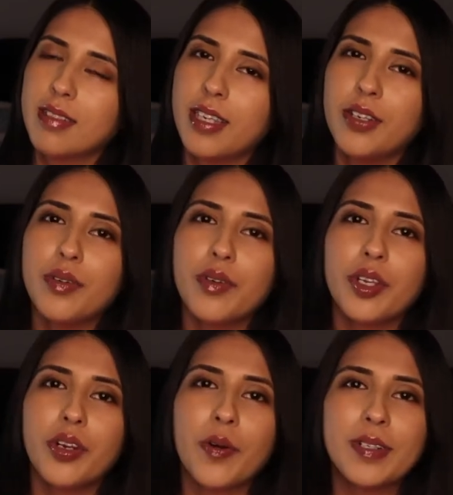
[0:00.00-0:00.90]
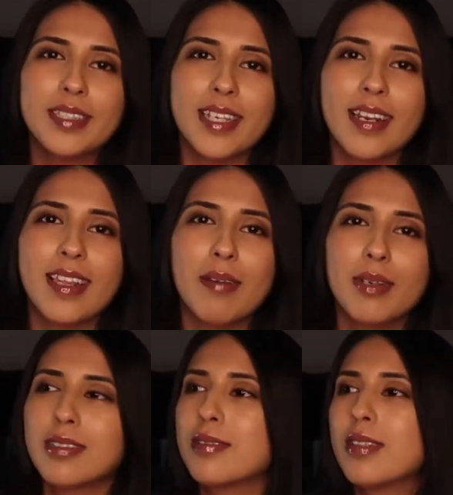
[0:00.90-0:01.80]
I didn't really know what to say to that
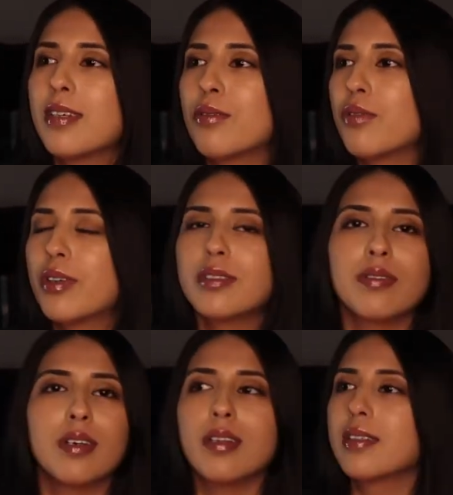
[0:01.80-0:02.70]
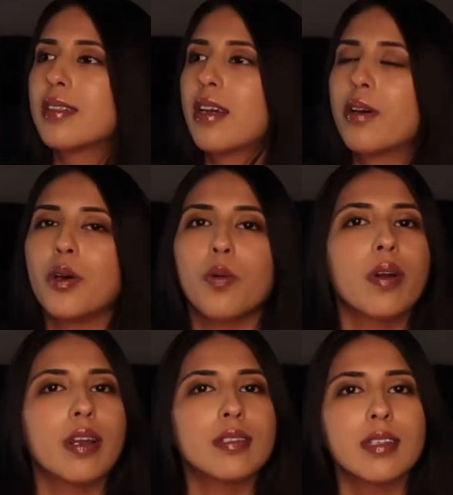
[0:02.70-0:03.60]
because I was like, well, first of all, that's not how it
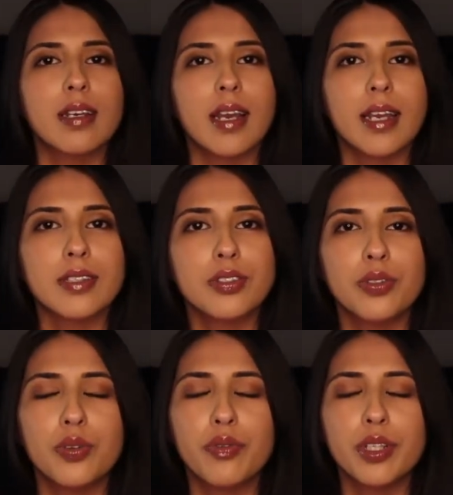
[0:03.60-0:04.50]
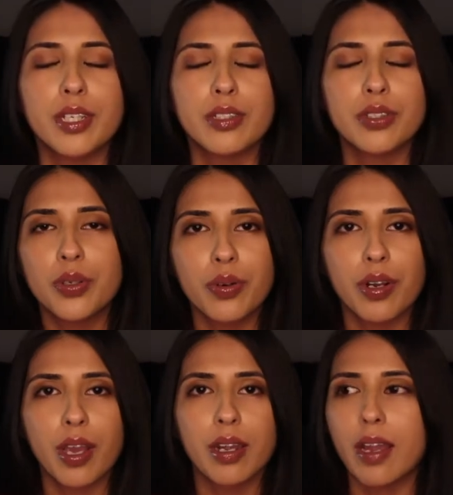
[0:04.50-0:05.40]
works. Like, I asked you if you think it's cute or
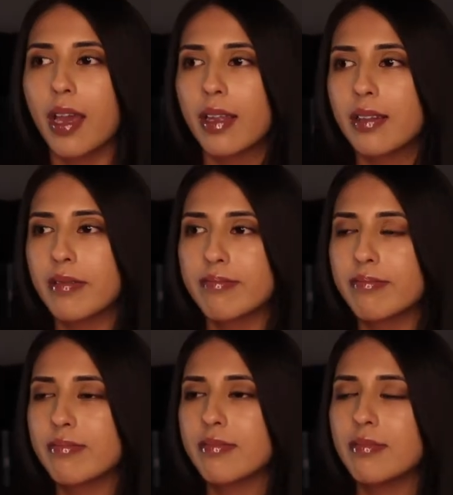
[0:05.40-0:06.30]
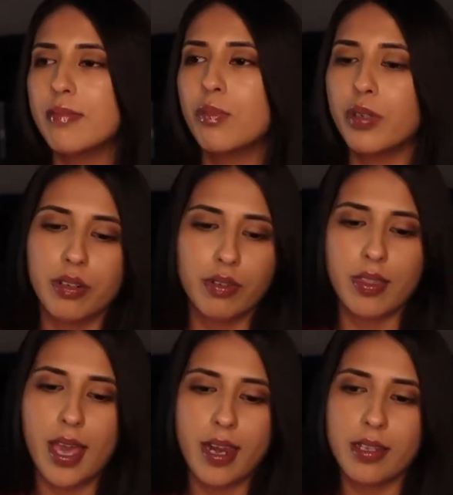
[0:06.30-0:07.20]
not, not whatever
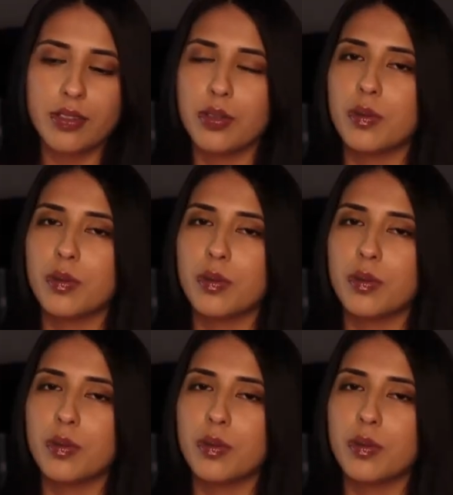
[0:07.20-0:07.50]
that answer